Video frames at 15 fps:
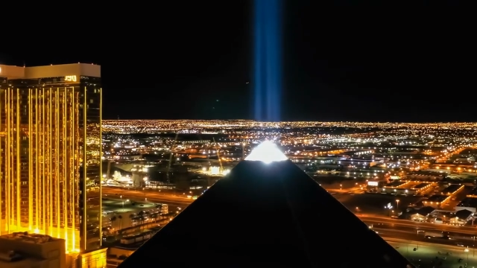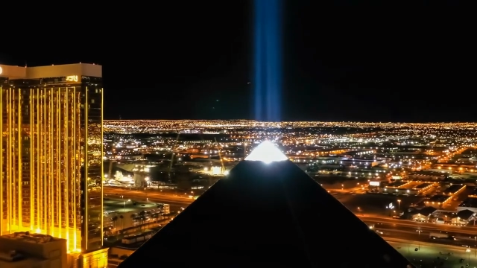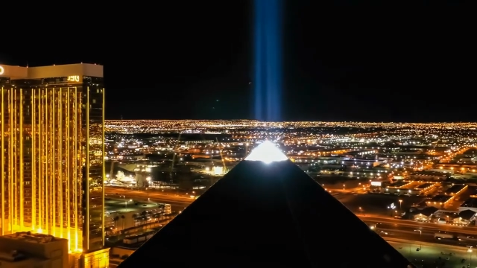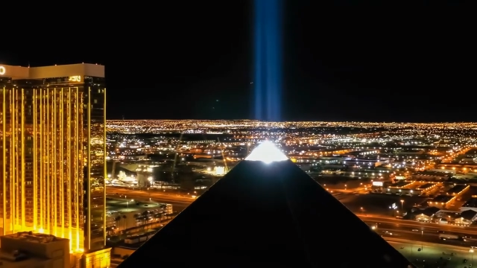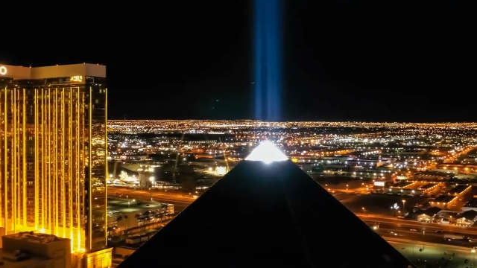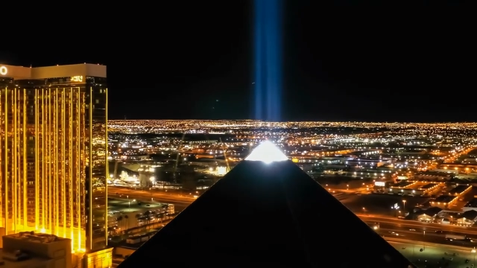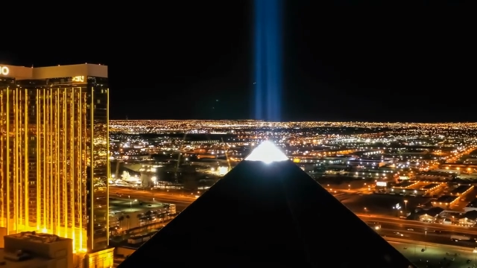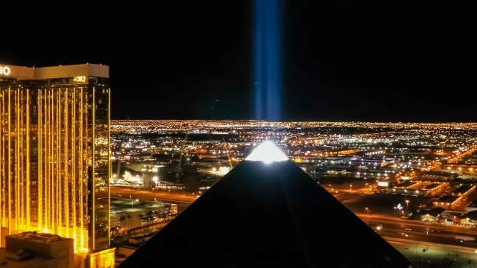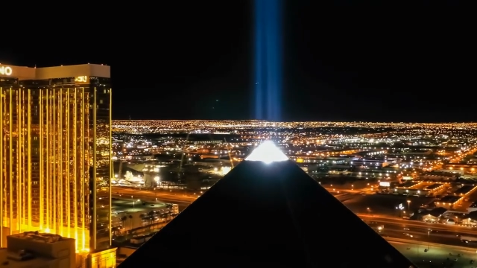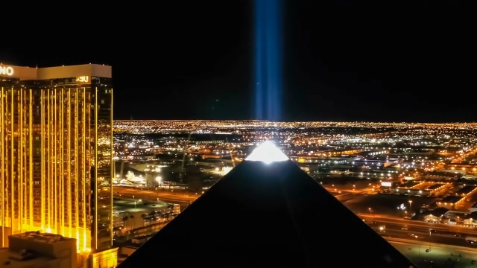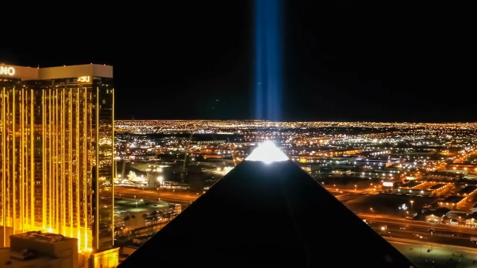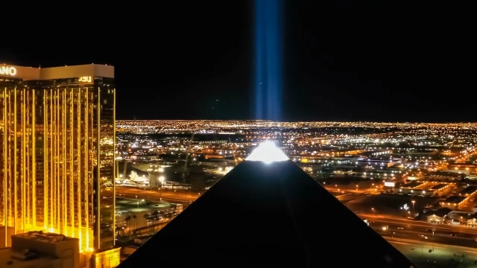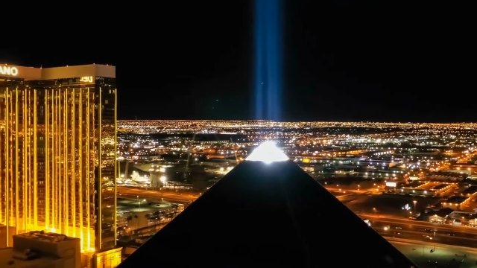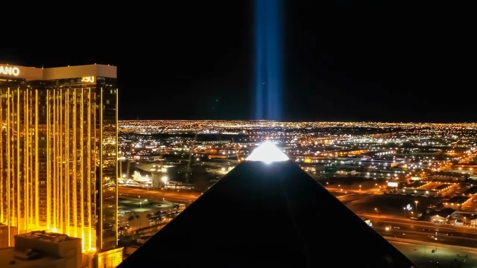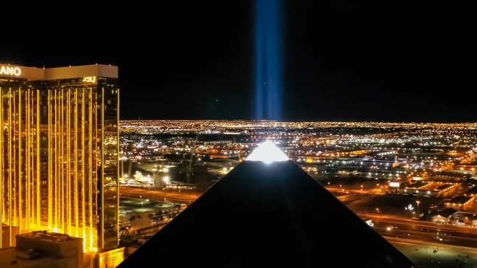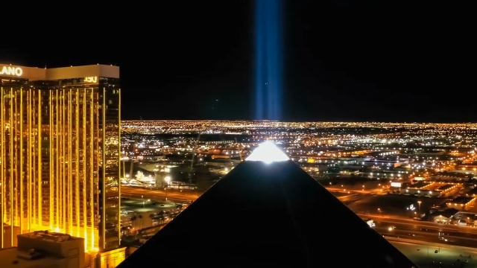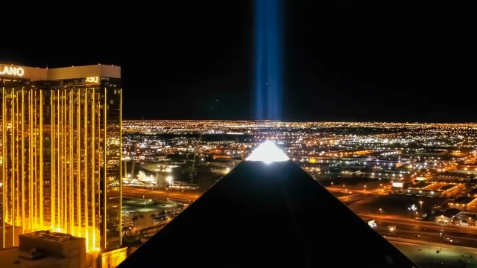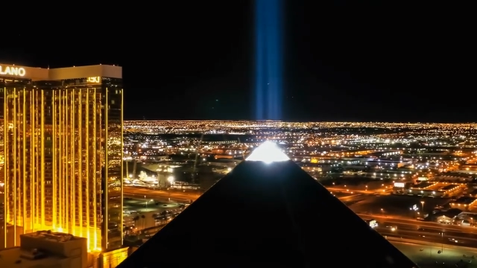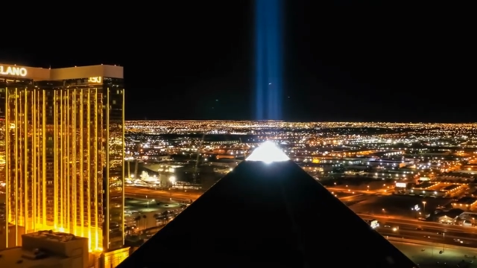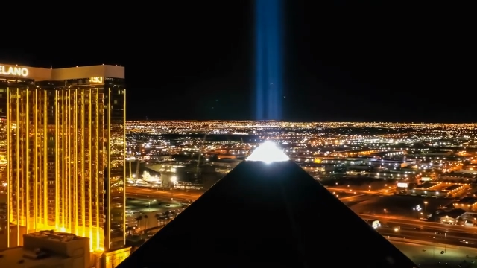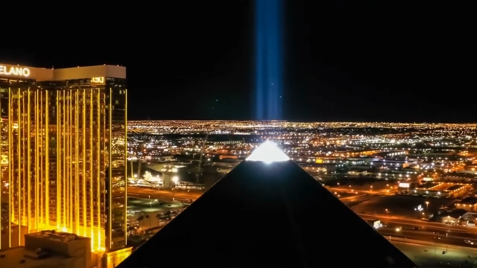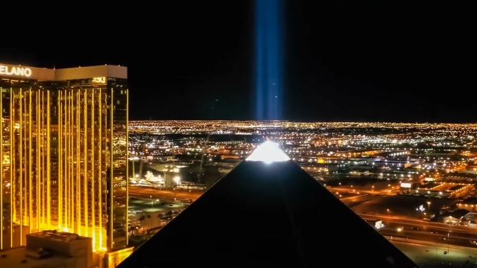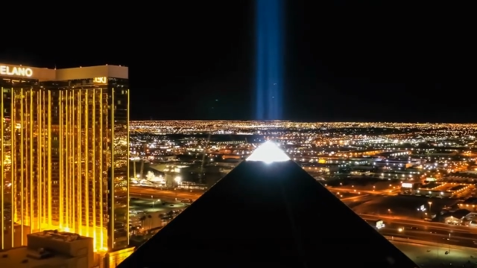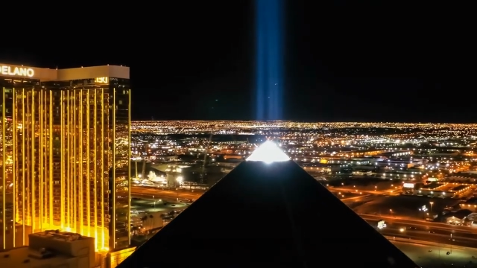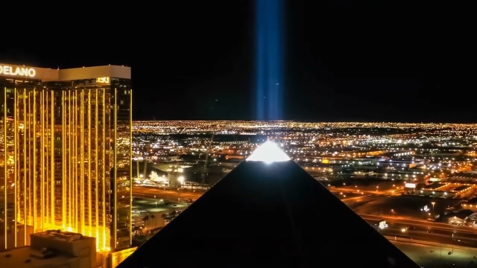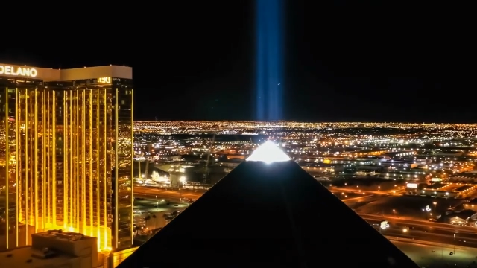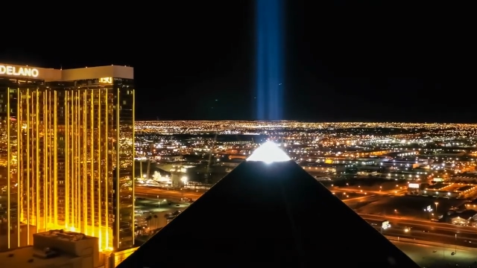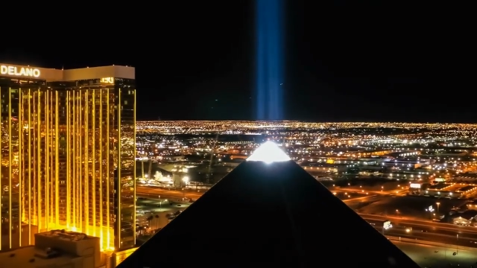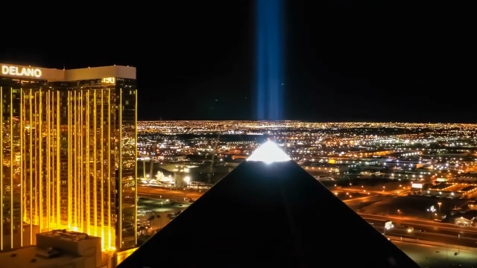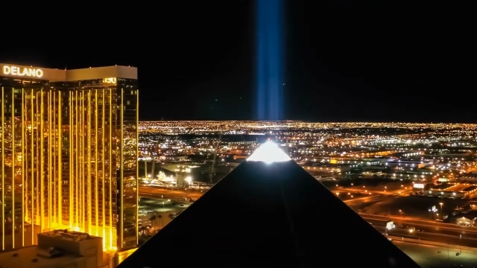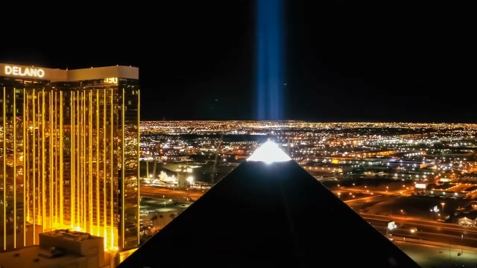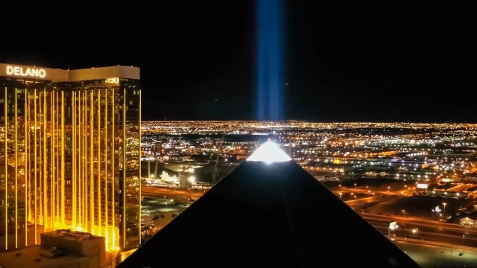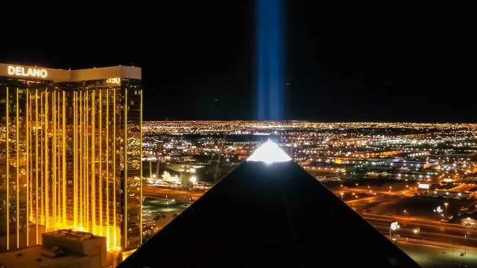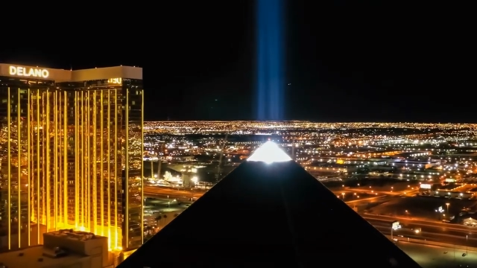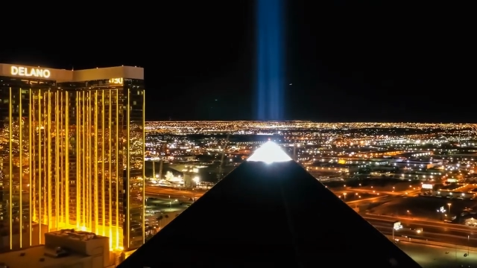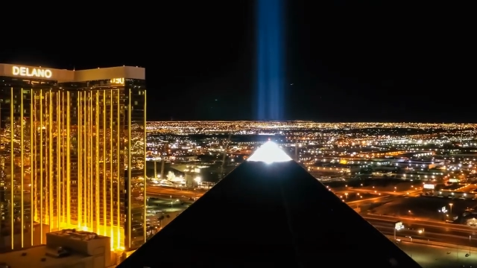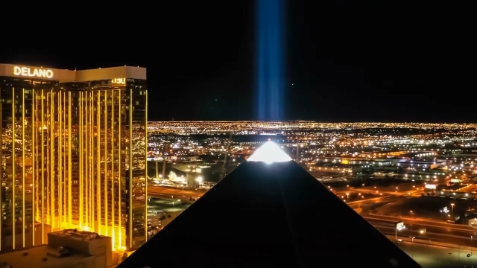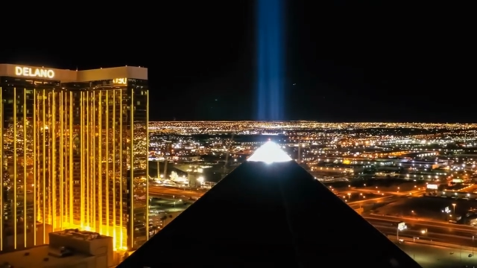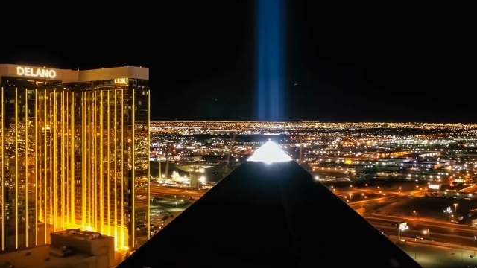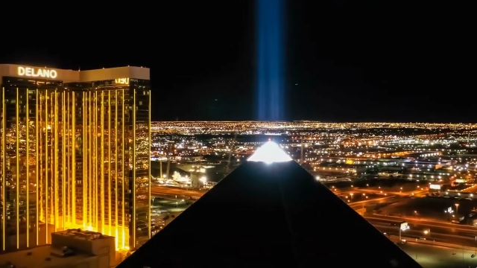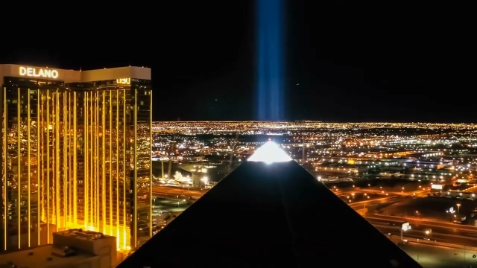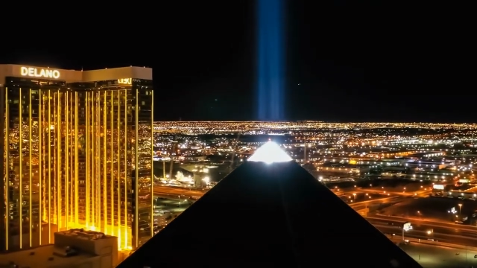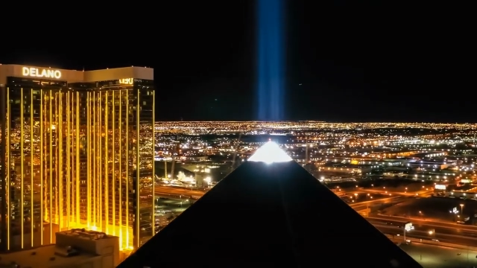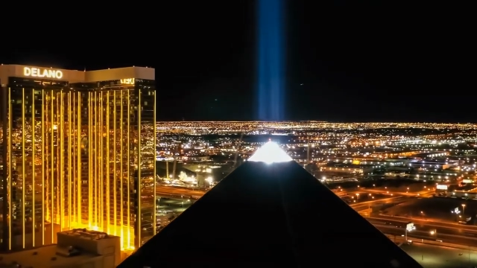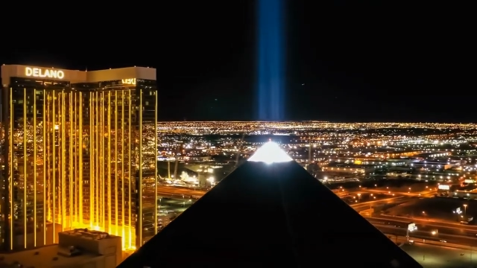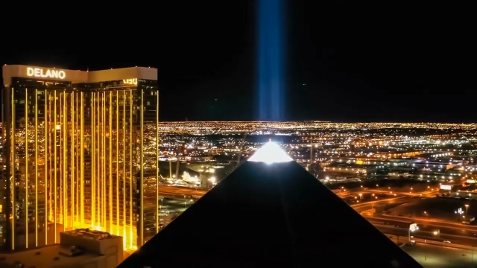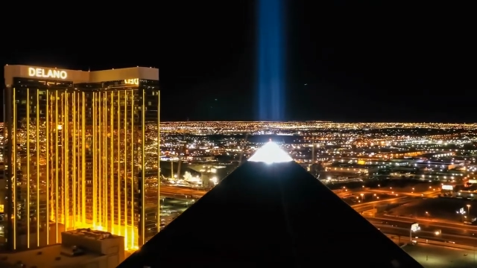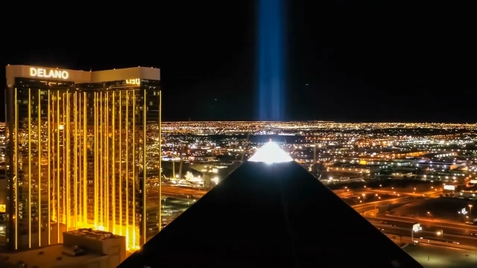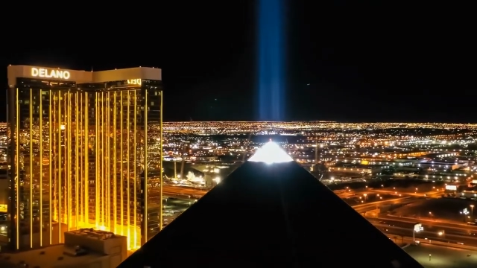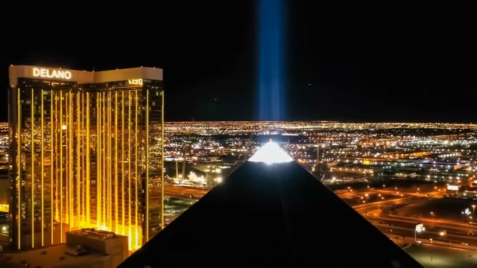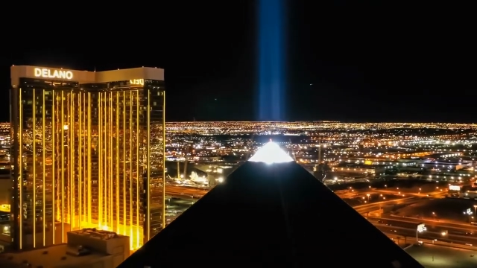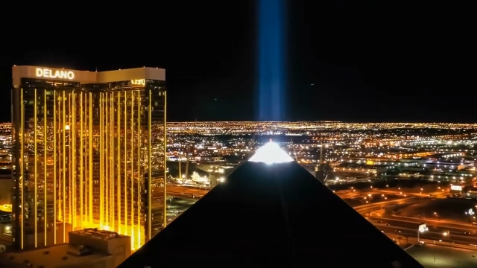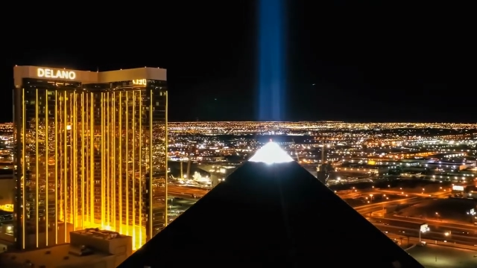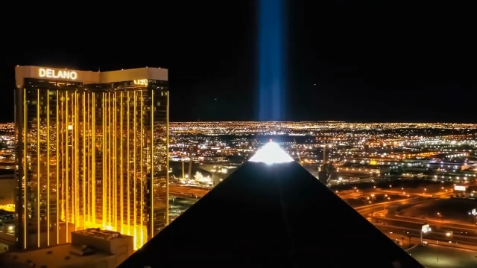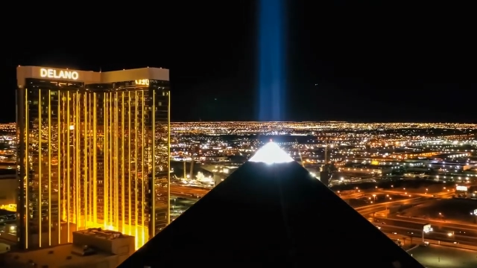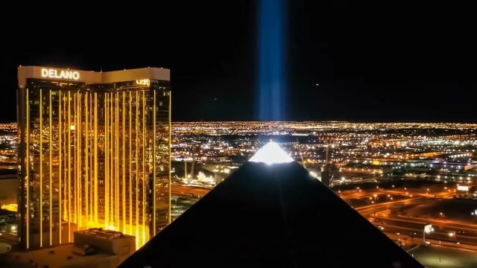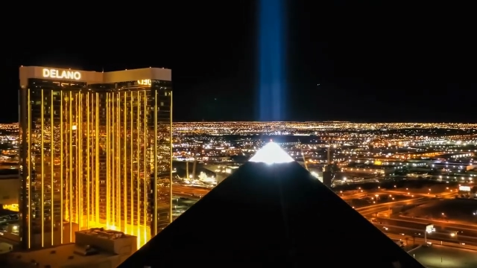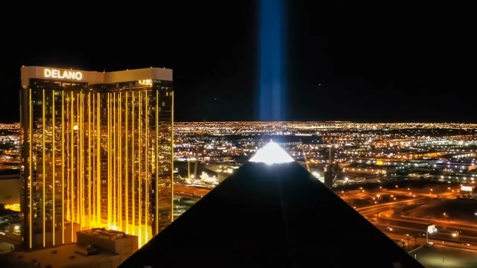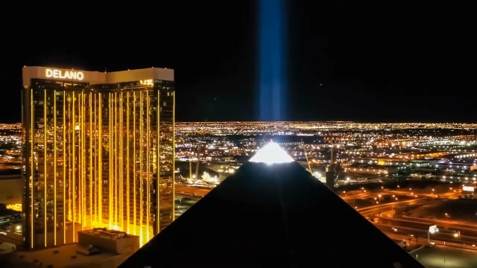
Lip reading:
(no speaker visible)